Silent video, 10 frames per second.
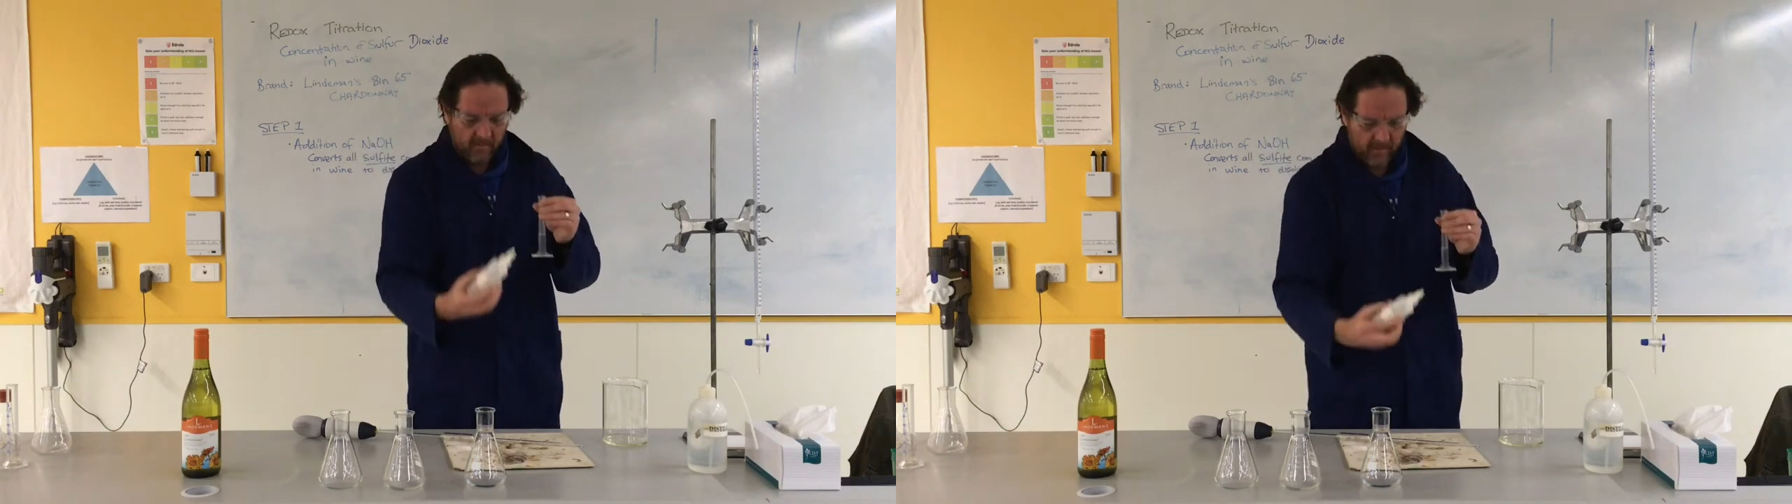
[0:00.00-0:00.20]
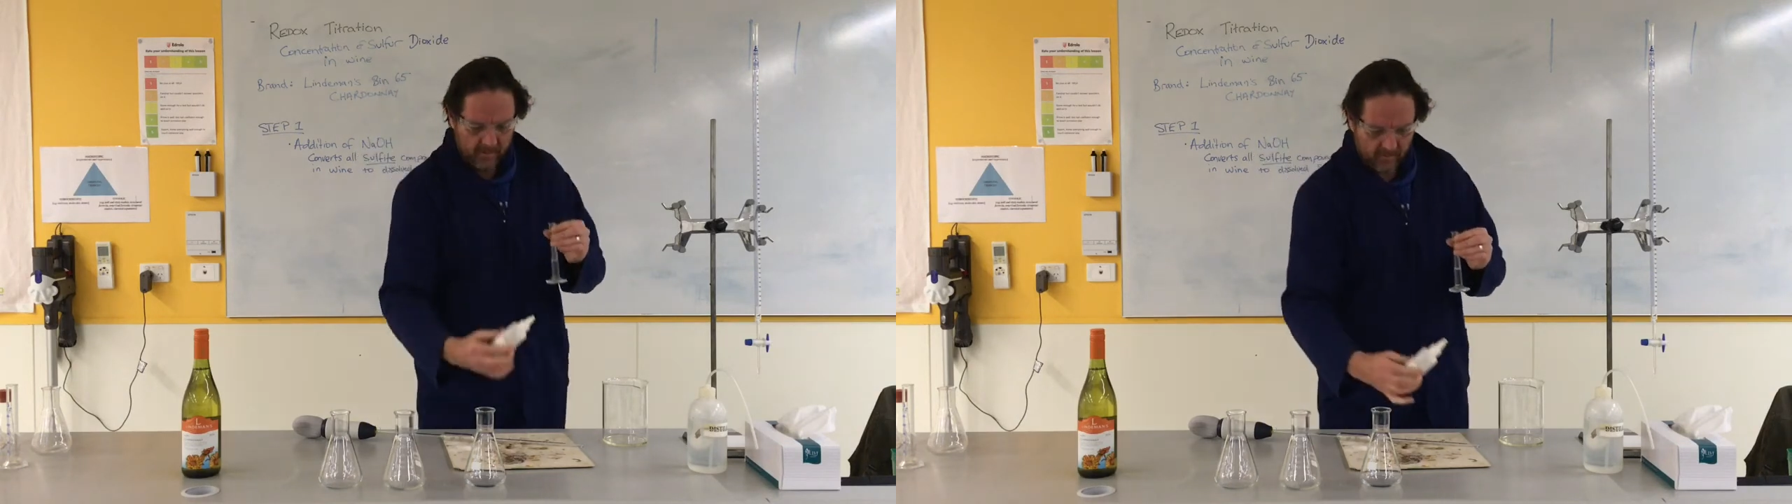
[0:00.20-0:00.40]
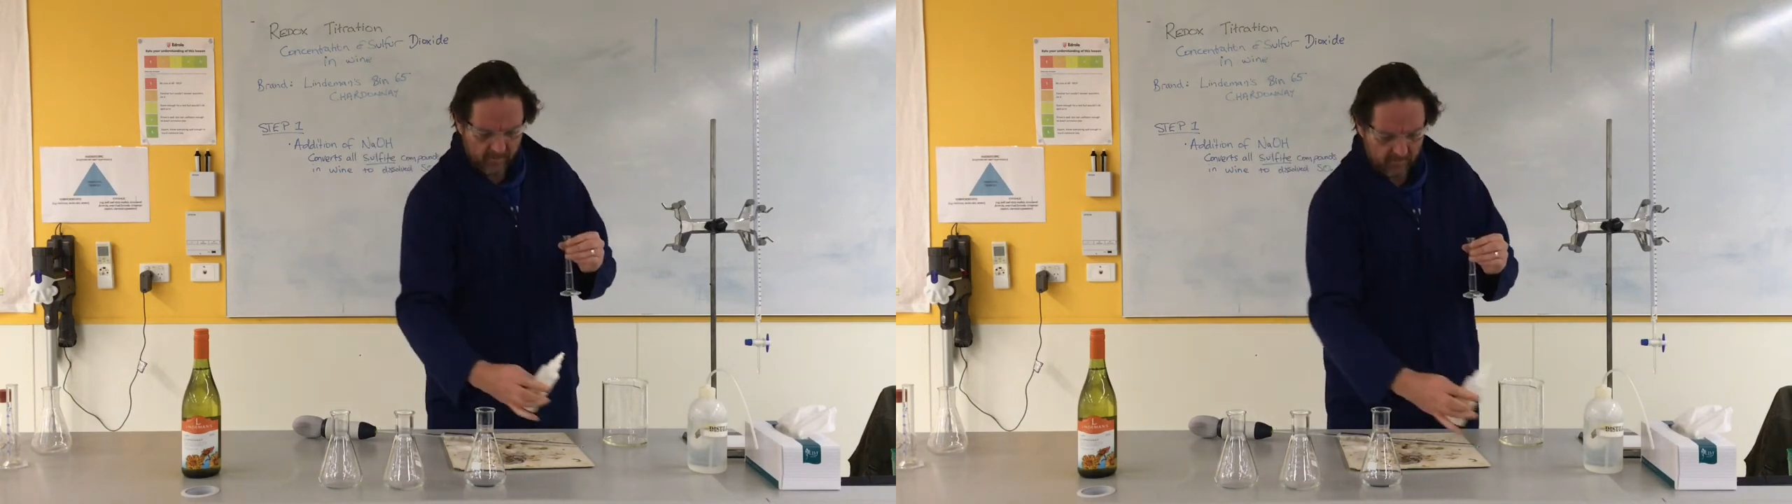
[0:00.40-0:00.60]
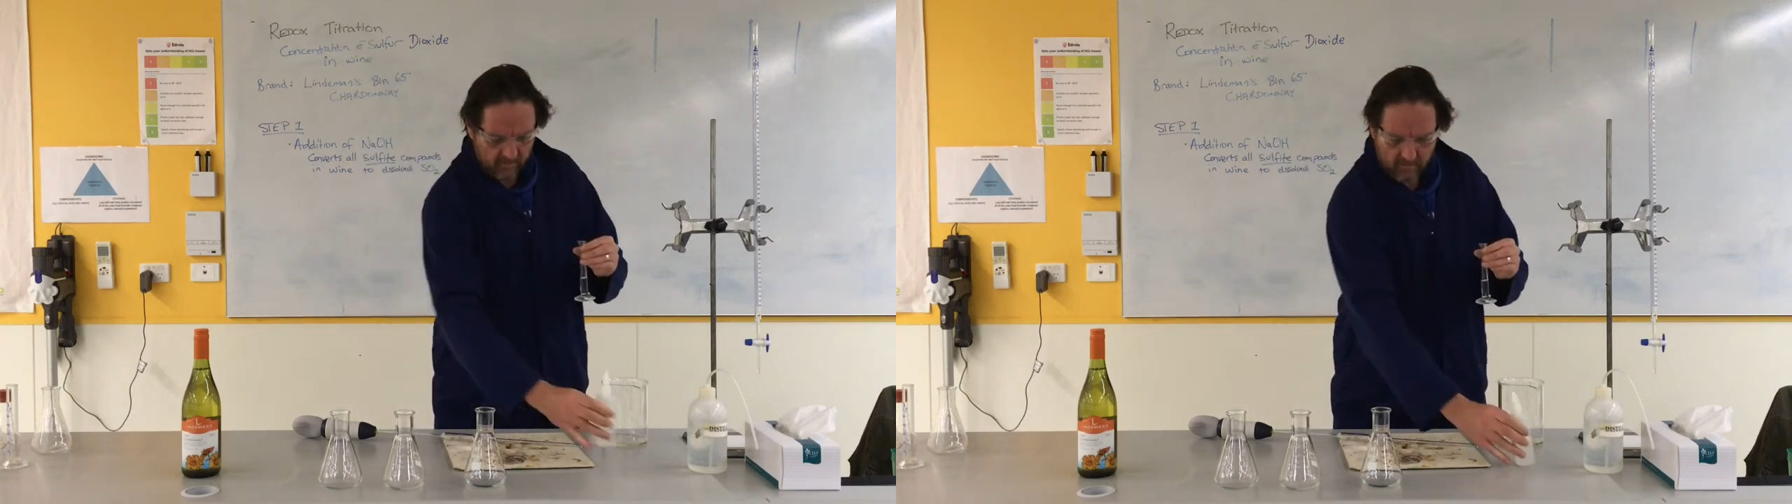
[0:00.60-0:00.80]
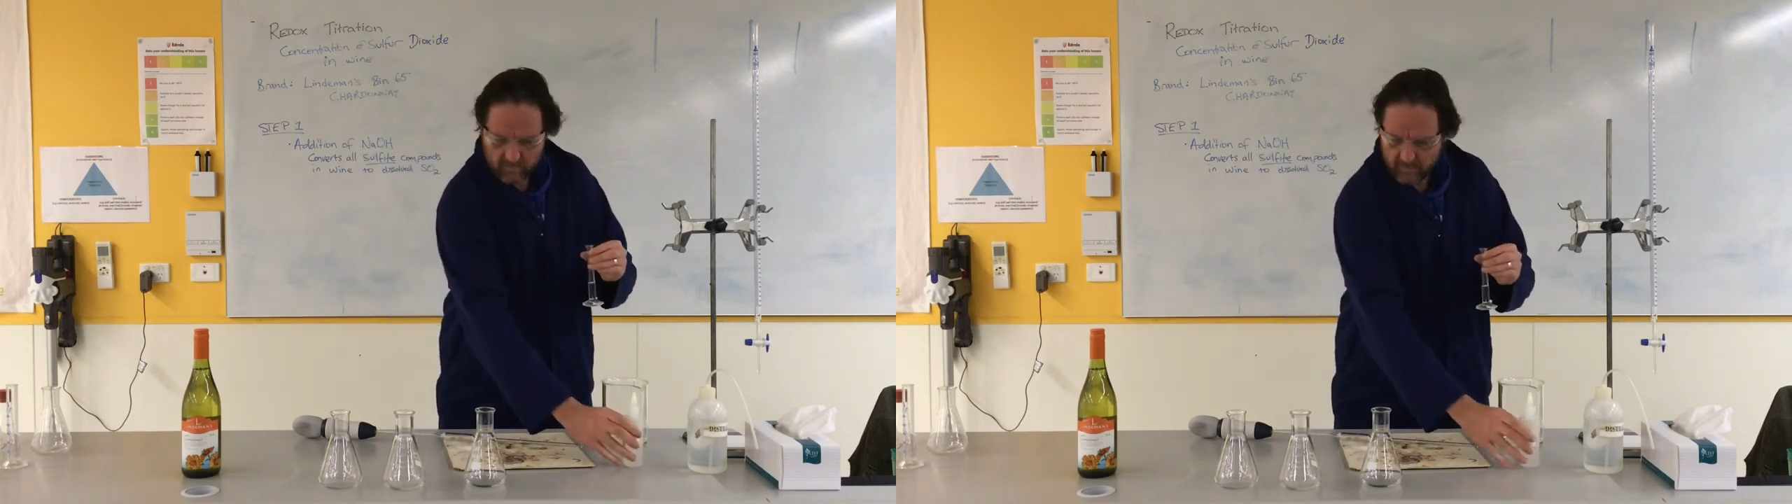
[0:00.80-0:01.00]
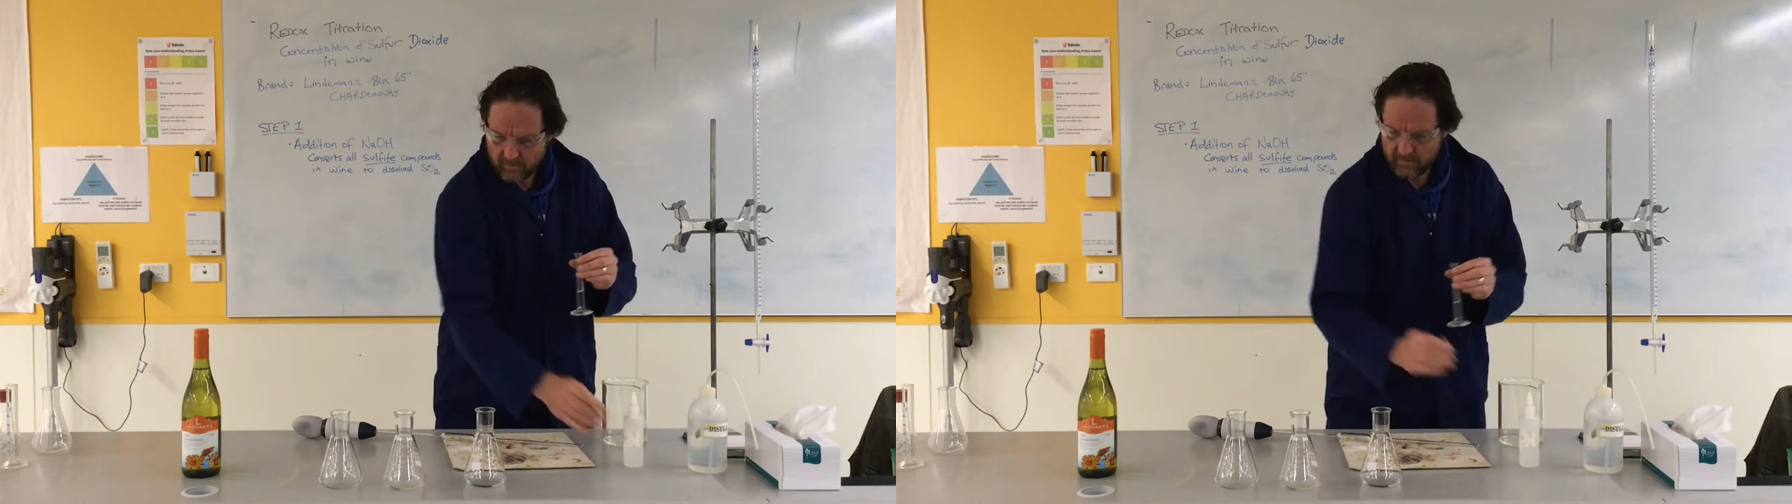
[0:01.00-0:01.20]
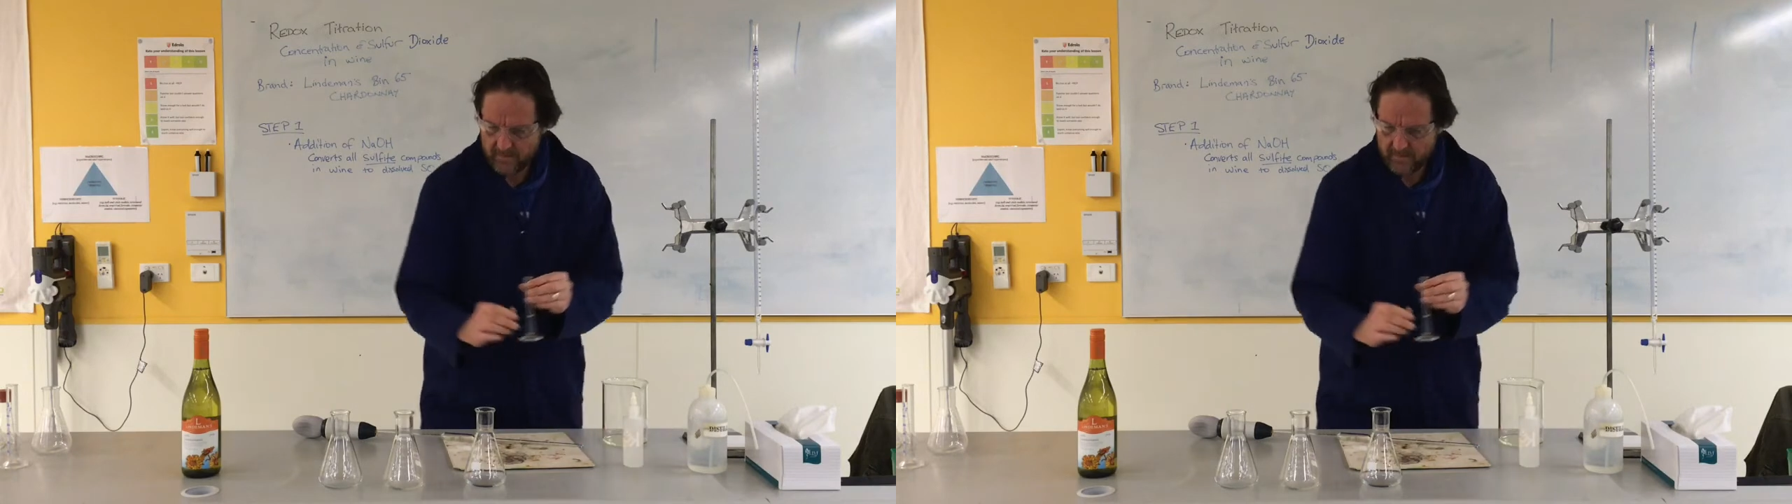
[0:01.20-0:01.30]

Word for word: I don't